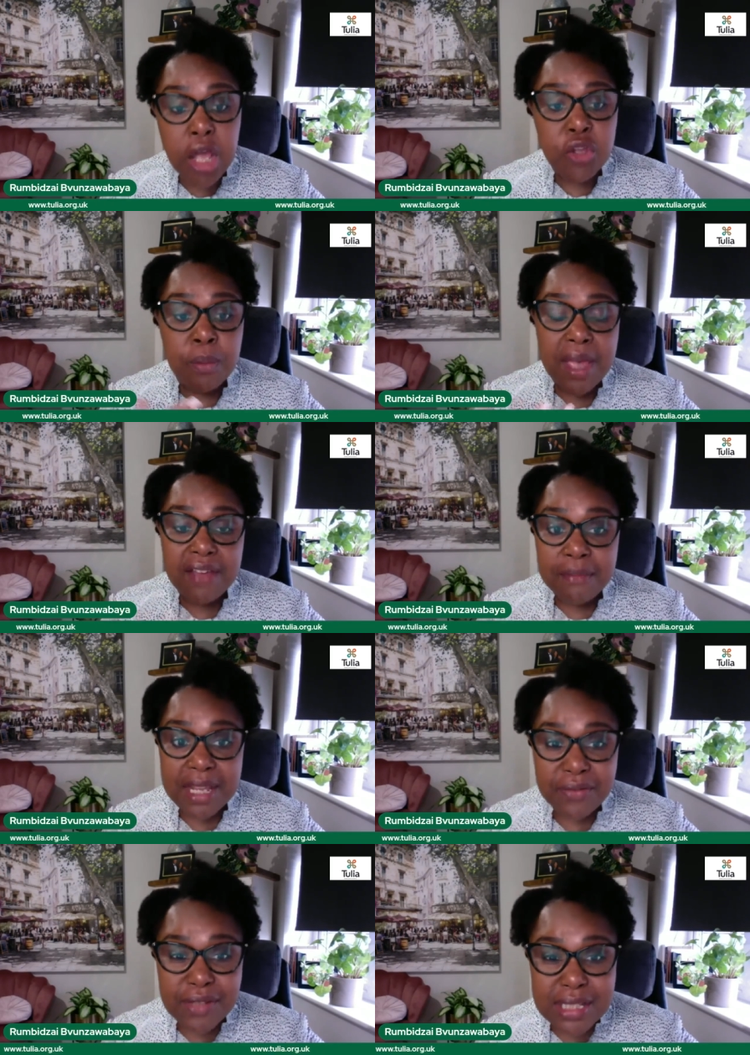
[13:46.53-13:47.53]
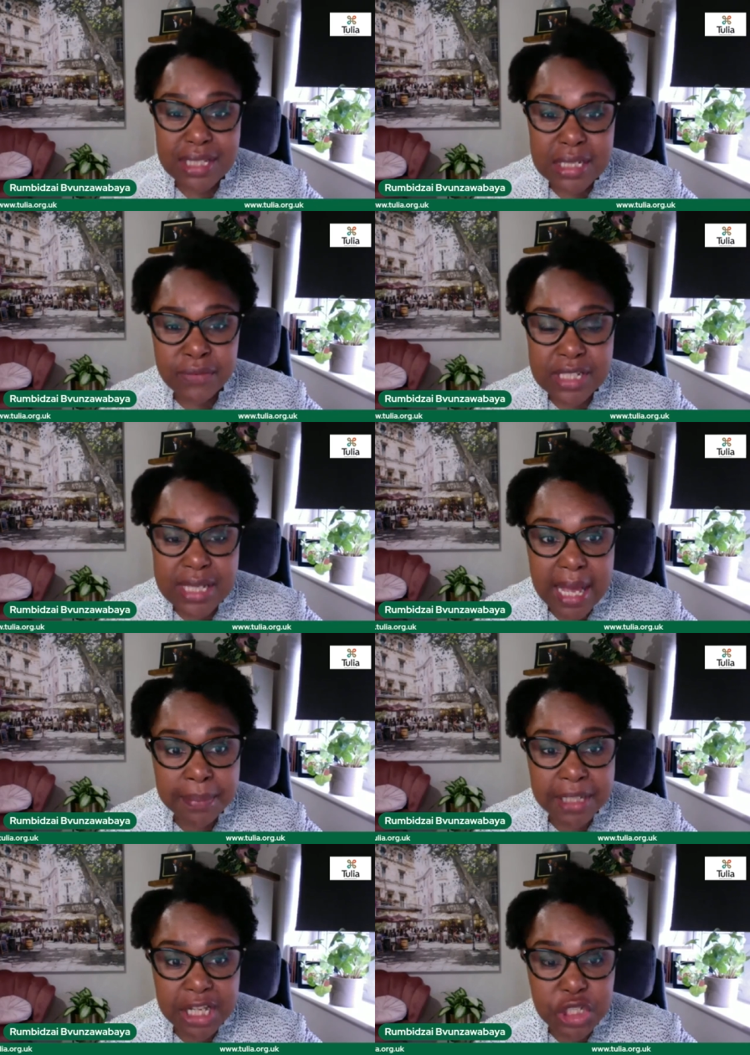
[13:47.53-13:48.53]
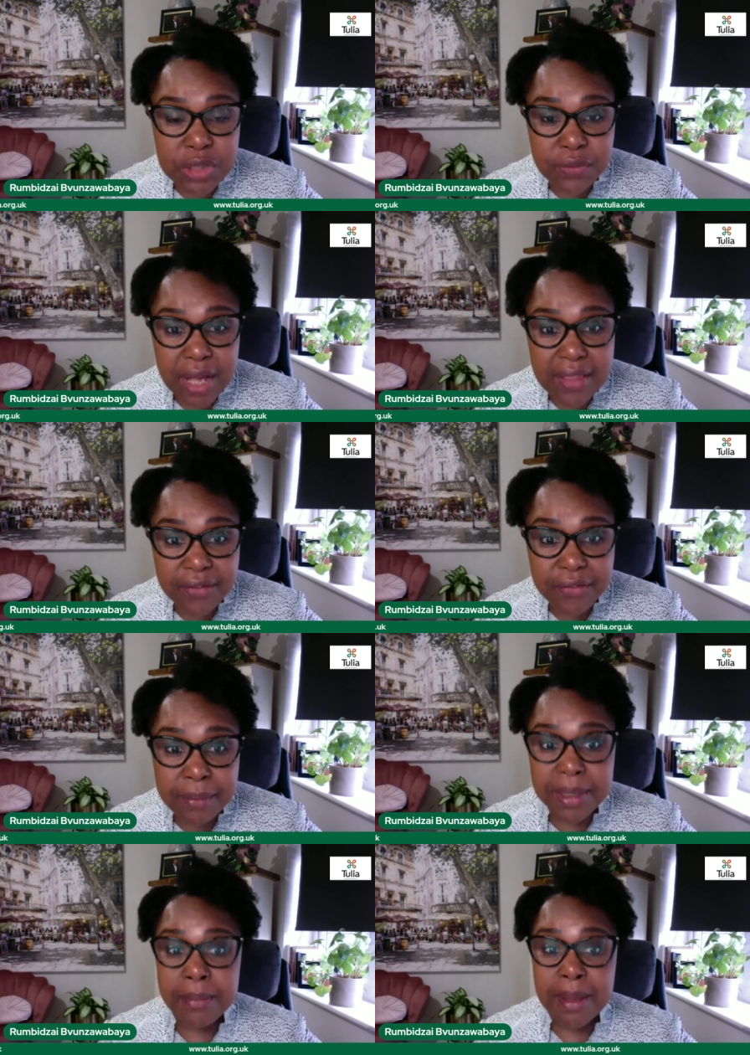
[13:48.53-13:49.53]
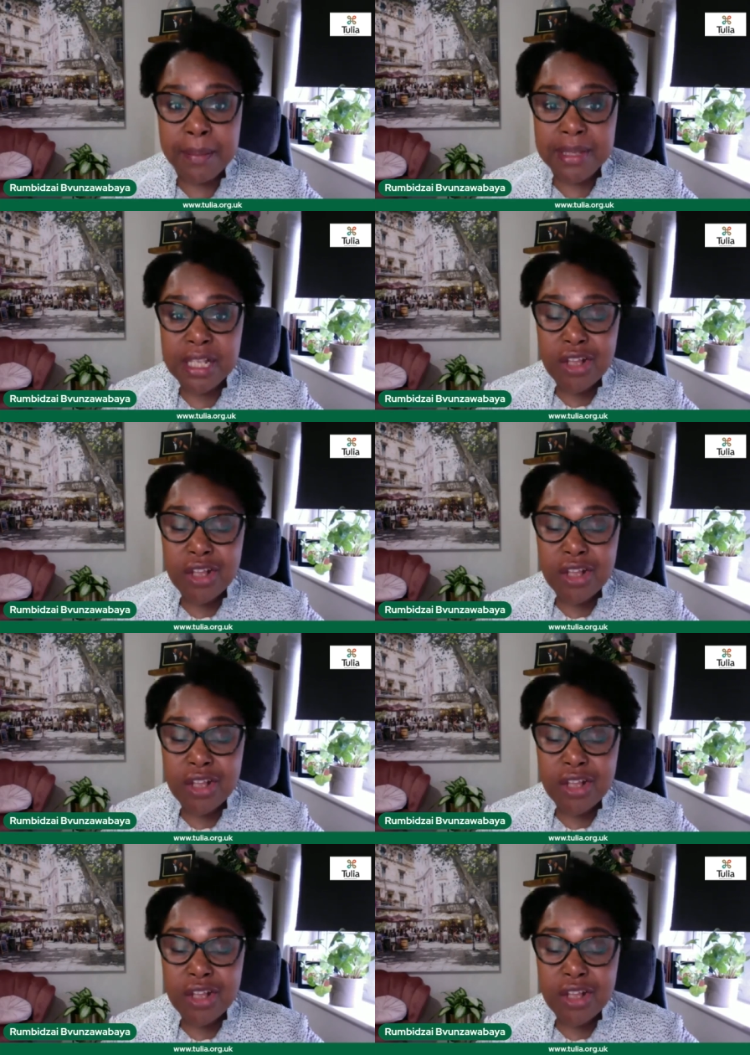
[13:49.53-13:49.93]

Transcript: You may have made visitors visa applications for other family members.